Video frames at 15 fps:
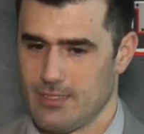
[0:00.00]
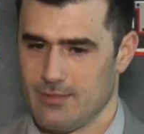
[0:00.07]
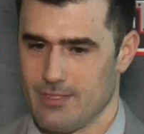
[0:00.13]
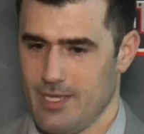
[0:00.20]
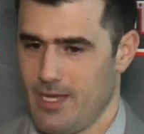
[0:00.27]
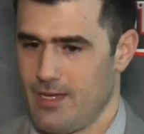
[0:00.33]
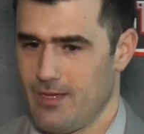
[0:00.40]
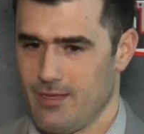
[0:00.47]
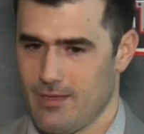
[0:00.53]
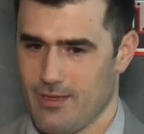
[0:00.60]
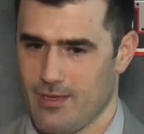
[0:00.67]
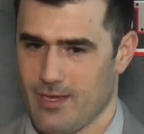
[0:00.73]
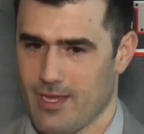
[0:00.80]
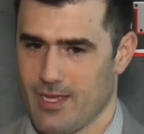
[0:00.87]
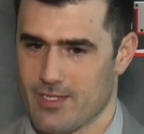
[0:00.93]
yeah,
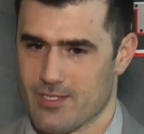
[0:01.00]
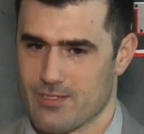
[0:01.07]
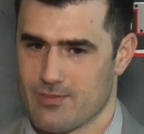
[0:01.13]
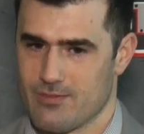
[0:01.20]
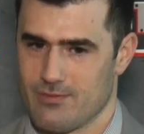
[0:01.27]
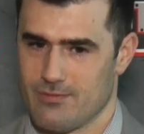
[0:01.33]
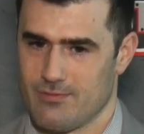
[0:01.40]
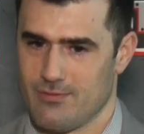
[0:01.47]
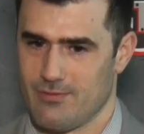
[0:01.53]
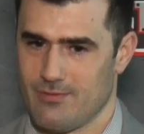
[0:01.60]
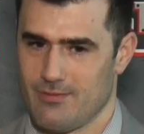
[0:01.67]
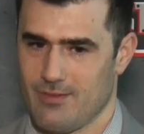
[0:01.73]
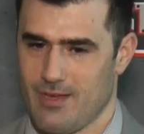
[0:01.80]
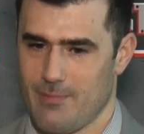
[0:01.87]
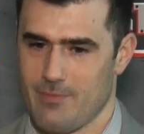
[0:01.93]
I guess
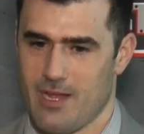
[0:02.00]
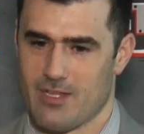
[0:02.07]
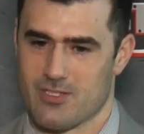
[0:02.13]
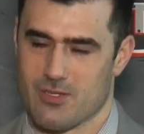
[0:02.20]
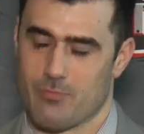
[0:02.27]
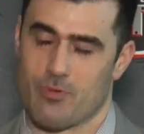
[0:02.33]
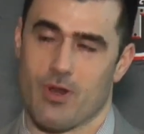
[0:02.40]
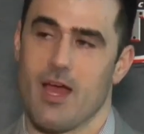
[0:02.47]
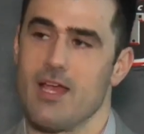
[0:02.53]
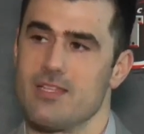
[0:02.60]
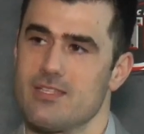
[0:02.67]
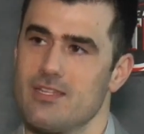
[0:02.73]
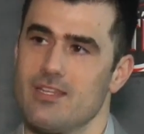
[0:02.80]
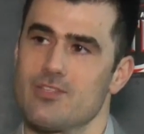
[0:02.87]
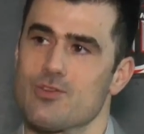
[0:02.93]
I'm not surprised
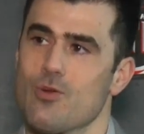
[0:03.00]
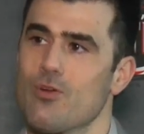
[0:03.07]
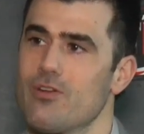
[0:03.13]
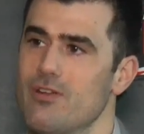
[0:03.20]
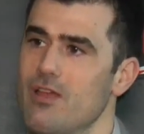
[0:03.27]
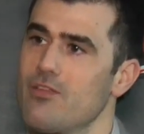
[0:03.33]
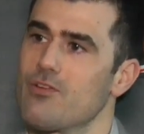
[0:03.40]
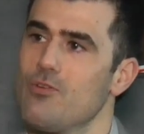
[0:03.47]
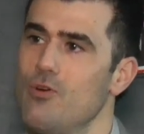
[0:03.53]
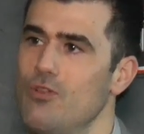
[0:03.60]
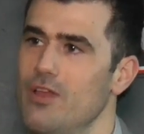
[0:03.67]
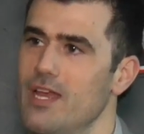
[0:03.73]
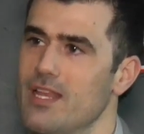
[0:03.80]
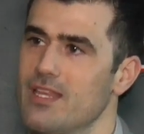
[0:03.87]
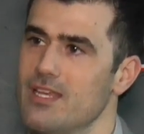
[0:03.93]
that he scored another goal
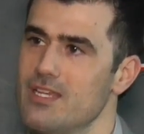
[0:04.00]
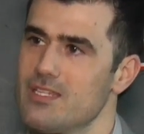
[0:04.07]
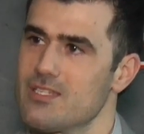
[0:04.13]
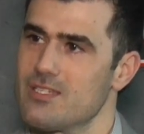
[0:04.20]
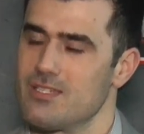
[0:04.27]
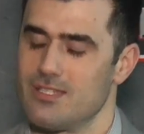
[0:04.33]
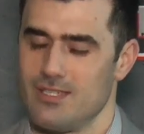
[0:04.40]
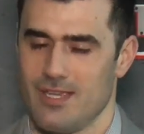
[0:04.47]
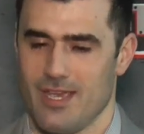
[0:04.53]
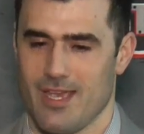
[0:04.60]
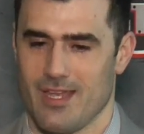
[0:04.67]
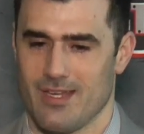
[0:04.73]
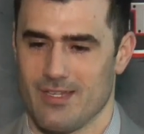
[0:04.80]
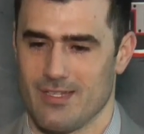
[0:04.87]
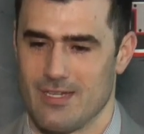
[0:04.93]
like this.
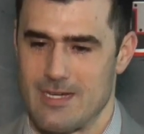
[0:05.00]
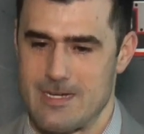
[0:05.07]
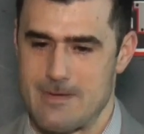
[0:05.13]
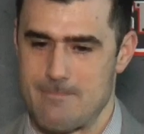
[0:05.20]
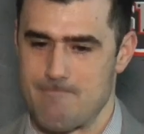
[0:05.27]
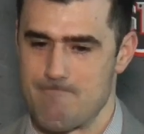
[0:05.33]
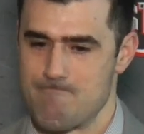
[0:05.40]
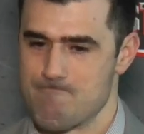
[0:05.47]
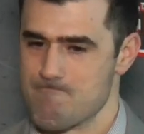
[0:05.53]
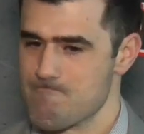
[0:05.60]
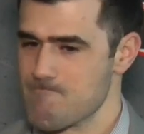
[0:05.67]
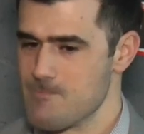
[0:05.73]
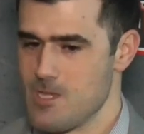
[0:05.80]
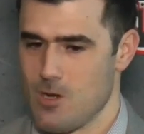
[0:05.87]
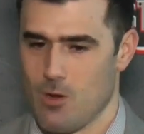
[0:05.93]
And,
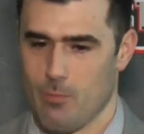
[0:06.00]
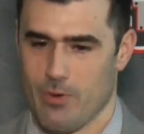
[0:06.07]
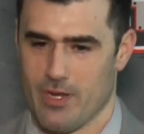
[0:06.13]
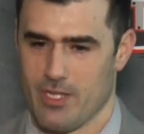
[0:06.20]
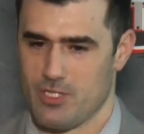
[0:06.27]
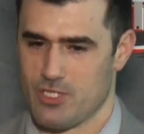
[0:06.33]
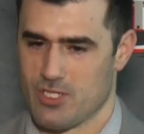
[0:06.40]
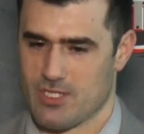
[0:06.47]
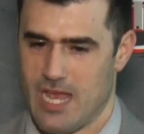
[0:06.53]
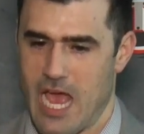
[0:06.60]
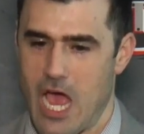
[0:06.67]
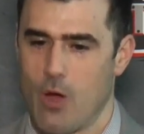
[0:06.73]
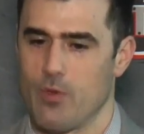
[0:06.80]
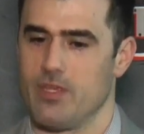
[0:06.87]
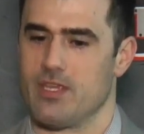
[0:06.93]
you know, but it's just
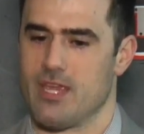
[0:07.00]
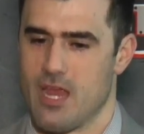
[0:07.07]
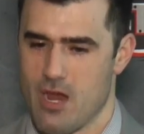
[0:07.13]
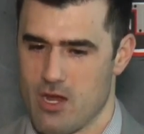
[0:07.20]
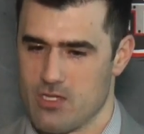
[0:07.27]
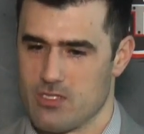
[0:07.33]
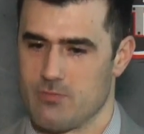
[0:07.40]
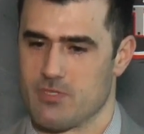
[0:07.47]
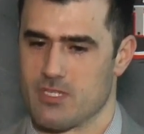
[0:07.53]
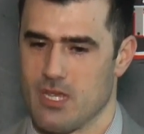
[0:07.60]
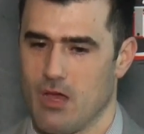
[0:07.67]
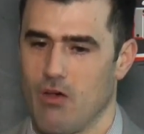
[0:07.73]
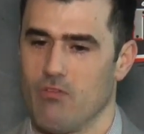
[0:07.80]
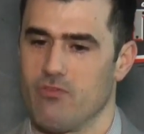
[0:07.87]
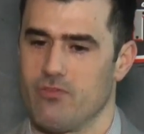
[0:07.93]
how he carries
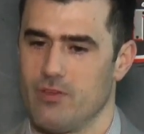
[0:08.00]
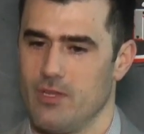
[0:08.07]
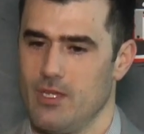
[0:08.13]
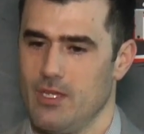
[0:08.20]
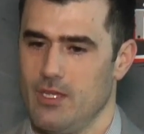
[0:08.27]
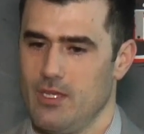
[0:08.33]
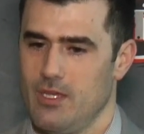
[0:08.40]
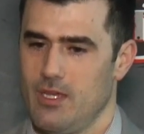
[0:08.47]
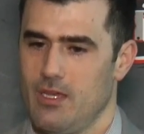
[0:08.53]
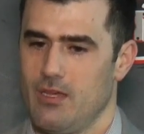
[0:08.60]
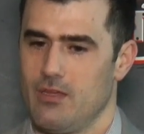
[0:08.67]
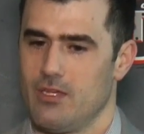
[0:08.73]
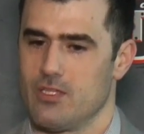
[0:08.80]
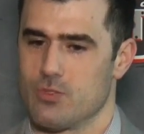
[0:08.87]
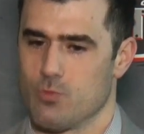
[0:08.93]
himself,
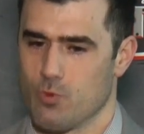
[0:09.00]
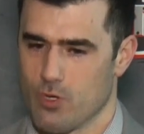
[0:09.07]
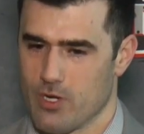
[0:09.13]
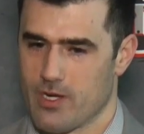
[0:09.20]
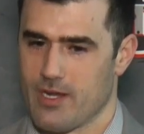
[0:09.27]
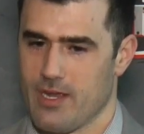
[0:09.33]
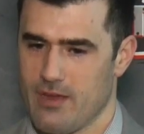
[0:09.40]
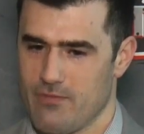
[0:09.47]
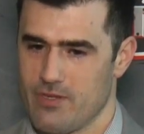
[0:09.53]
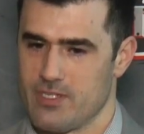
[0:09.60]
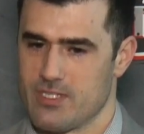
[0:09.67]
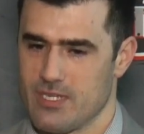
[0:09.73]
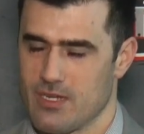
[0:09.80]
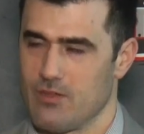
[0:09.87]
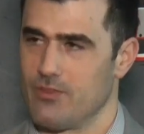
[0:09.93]
his work every
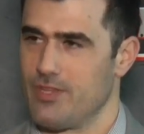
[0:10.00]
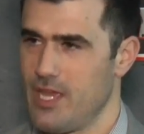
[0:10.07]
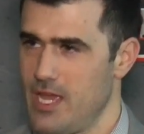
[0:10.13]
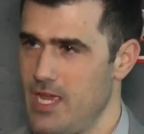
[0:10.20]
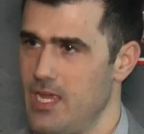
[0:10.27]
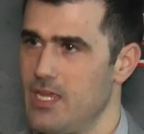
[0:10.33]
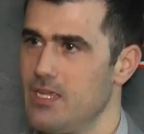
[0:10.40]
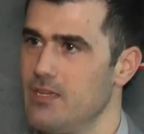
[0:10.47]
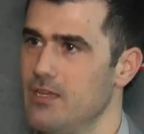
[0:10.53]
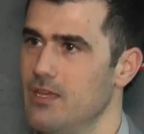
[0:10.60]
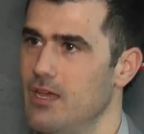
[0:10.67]
single day,